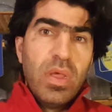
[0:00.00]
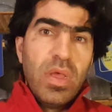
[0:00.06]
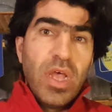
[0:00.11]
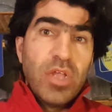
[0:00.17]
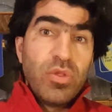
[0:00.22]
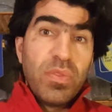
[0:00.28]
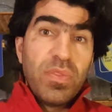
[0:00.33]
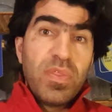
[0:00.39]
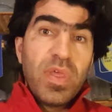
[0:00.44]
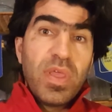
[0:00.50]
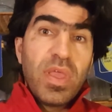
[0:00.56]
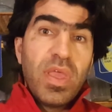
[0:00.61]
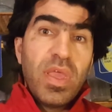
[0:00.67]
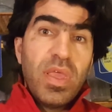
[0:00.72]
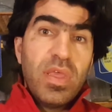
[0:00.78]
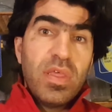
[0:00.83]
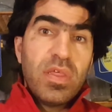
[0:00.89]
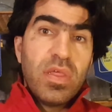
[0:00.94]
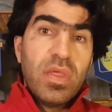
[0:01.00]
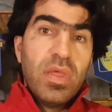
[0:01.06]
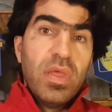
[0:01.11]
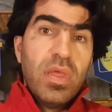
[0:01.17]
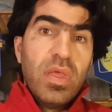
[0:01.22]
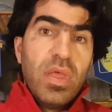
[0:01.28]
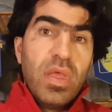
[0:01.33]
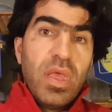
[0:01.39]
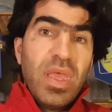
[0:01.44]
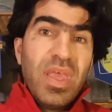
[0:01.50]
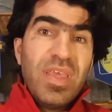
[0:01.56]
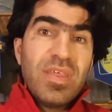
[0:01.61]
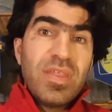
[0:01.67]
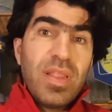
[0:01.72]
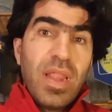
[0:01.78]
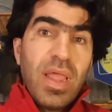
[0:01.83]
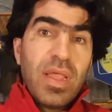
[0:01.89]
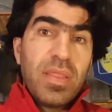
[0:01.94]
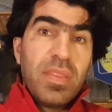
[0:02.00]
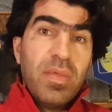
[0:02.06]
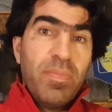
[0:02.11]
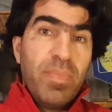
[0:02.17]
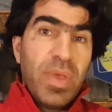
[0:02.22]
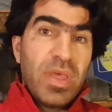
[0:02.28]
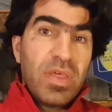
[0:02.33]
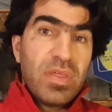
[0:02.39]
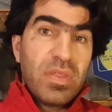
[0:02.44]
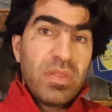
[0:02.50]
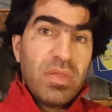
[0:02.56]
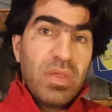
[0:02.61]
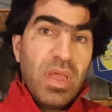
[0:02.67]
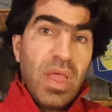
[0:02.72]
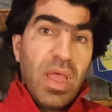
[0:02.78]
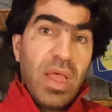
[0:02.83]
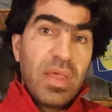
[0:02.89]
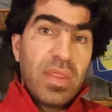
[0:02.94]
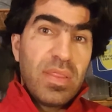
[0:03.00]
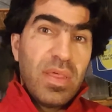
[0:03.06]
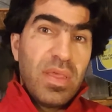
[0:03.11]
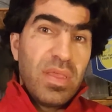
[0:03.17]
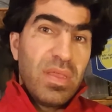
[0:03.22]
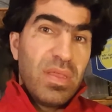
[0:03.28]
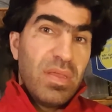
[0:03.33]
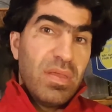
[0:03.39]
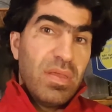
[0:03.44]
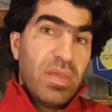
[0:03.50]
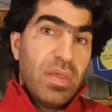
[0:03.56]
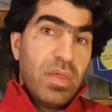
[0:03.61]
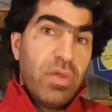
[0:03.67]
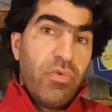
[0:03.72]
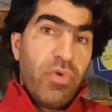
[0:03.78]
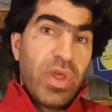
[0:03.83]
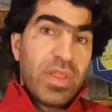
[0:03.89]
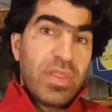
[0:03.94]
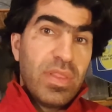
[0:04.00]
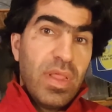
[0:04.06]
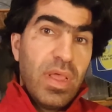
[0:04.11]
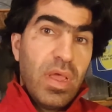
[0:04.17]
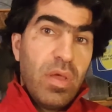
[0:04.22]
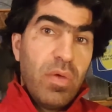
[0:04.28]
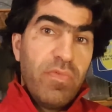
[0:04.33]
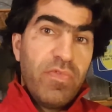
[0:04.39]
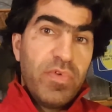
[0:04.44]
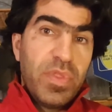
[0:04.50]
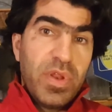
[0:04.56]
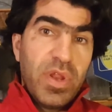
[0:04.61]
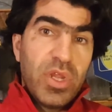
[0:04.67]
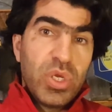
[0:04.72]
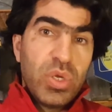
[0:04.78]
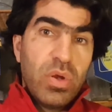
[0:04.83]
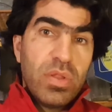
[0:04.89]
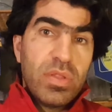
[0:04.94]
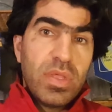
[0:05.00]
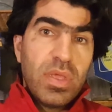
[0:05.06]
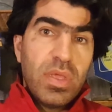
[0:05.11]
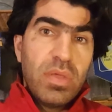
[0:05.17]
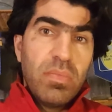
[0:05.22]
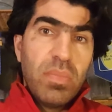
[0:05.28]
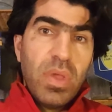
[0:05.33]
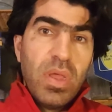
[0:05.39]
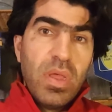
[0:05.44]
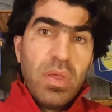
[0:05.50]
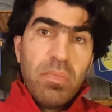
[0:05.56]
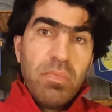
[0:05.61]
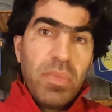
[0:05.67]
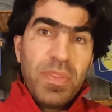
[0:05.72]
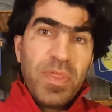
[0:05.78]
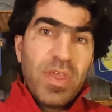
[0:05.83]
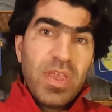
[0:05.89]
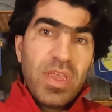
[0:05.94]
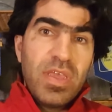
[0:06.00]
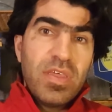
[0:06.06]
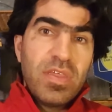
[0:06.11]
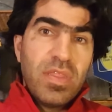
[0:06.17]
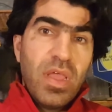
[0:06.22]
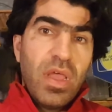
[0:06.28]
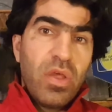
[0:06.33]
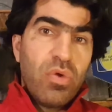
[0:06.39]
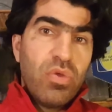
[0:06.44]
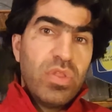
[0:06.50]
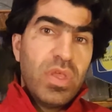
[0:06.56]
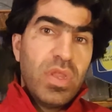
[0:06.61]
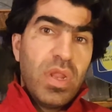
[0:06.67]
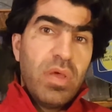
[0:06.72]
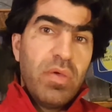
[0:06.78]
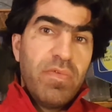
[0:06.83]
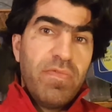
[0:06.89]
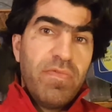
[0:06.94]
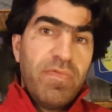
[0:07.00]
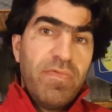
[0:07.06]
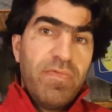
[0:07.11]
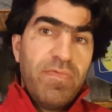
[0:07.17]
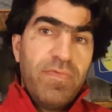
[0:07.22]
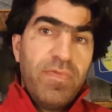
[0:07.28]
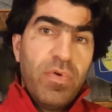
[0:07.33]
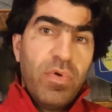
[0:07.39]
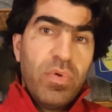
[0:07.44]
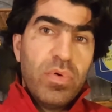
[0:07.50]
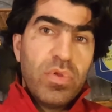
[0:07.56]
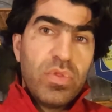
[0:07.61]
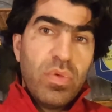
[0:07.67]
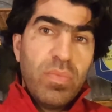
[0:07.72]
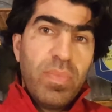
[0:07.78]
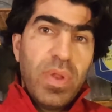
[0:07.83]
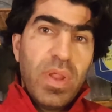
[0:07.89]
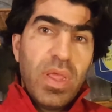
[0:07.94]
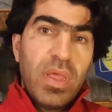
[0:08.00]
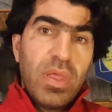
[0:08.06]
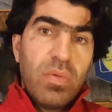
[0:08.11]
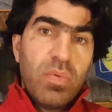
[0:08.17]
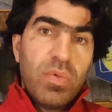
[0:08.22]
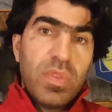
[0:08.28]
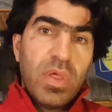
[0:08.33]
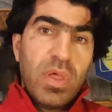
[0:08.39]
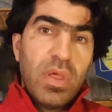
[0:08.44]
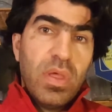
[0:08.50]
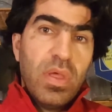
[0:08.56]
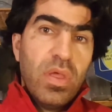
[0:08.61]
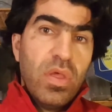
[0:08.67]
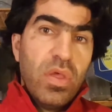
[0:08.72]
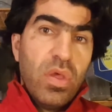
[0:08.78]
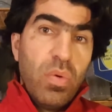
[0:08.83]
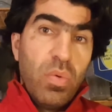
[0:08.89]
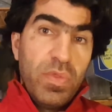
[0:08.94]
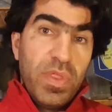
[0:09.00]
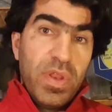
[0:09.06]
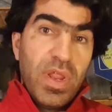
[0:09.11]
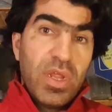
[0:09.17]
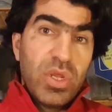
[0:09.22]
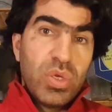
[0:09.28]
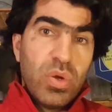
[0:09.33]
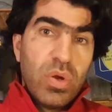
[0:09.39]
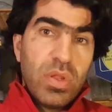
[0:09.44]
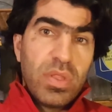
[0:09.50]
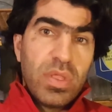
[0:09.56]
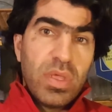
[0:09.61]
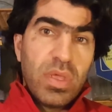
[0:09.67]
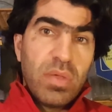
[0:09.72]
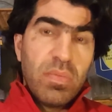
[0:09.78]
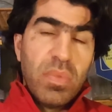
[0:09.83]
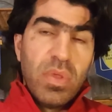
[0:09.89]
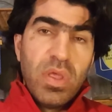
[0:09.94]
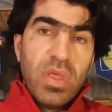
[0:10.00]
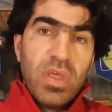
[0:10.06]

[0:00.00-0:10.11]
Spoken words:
I don't think he's like the best, I think, right now for the national team, but that he's not good enough to play with the national team.